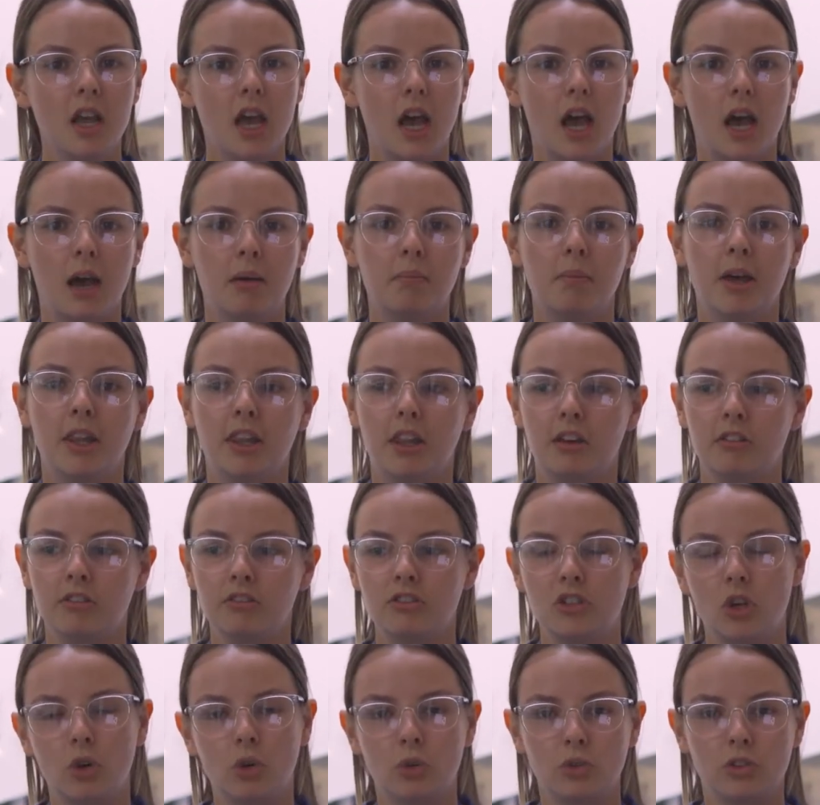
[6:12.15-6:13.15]
and
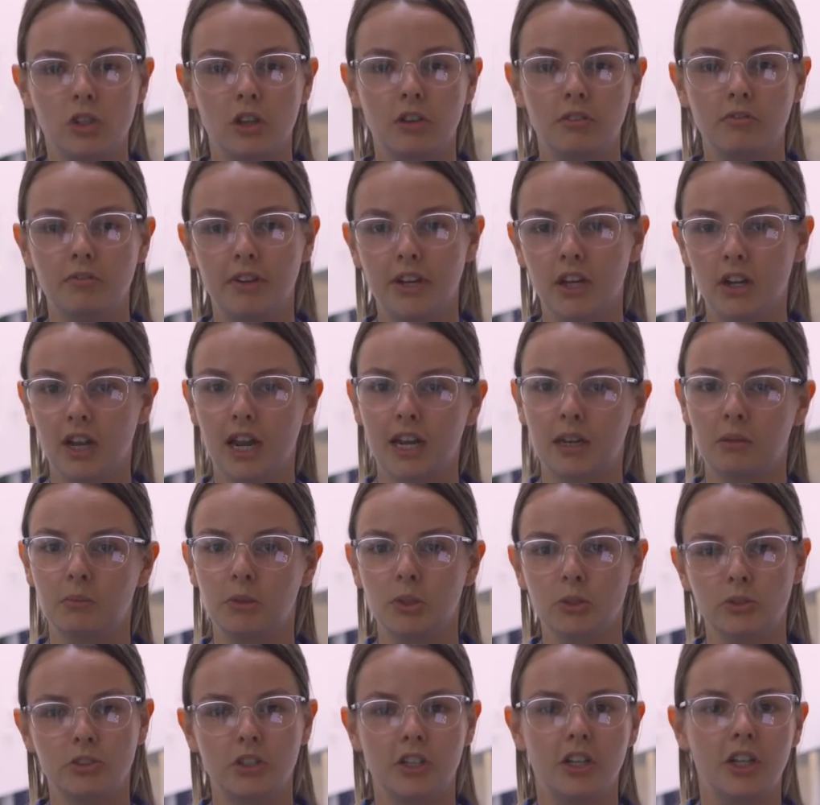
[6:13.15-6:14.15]
there's also real
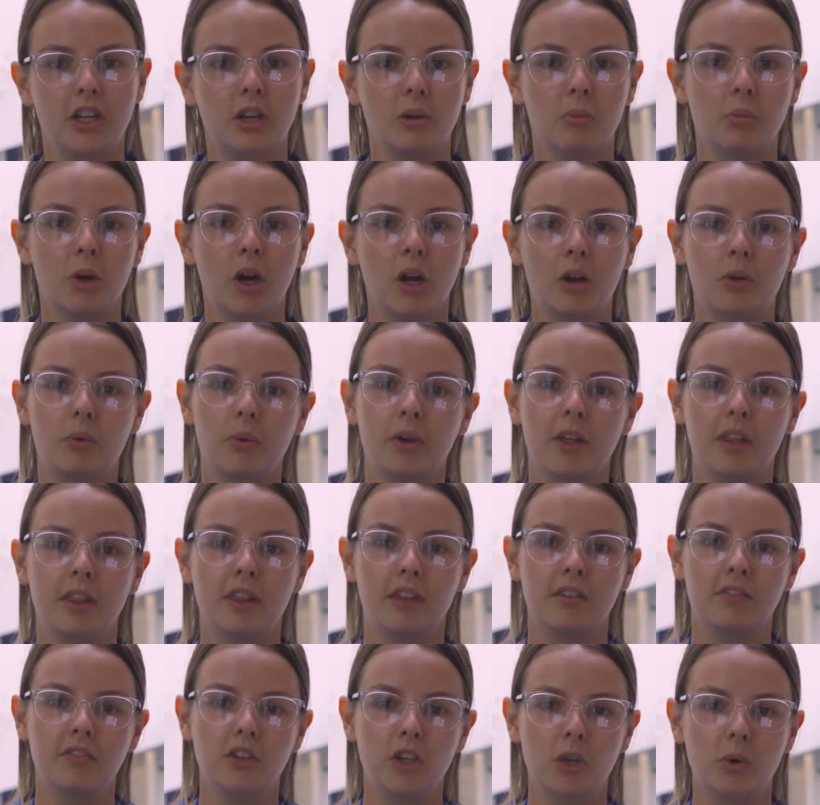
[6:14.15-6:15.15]
animals that you can work with
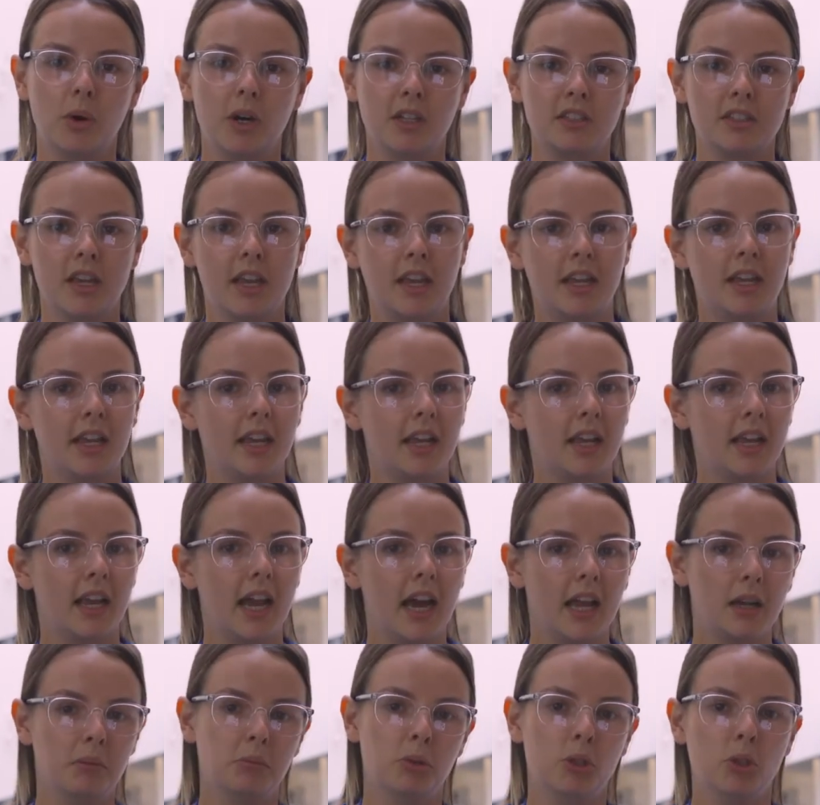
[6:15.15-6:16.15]
if you are taking
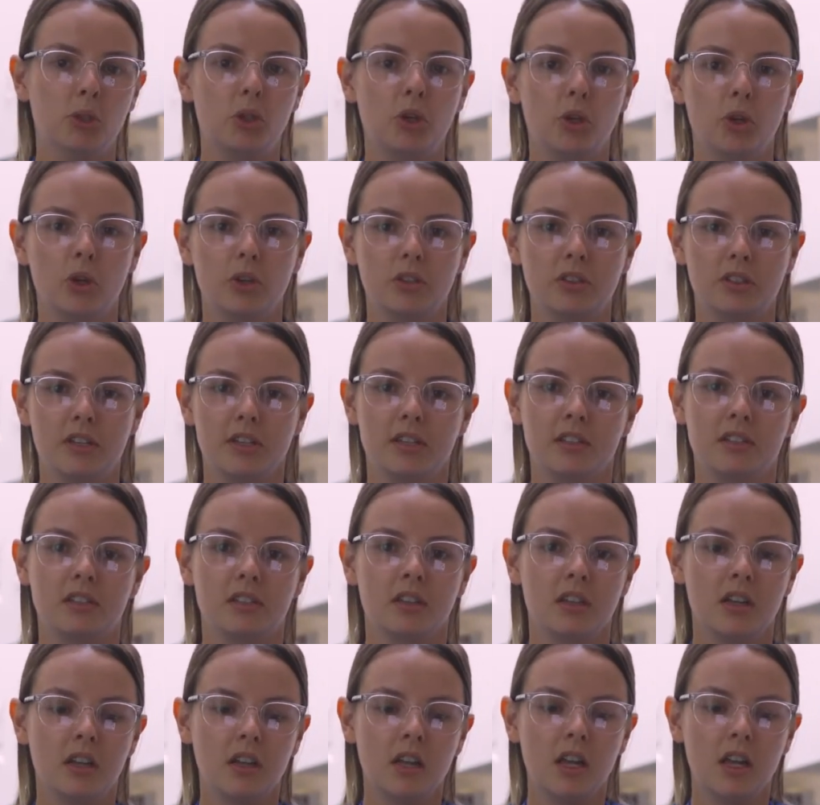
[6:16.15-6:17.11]
animal courses.